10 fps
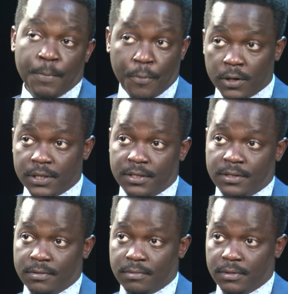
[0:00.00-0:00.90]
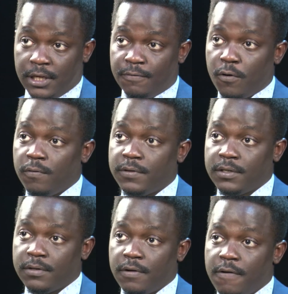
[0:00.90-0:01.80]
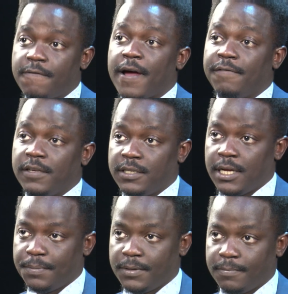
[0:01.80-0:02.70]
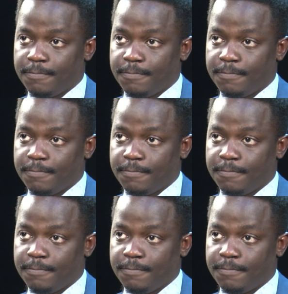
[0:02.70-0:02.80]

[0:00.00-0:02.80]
process involves 5 key steps.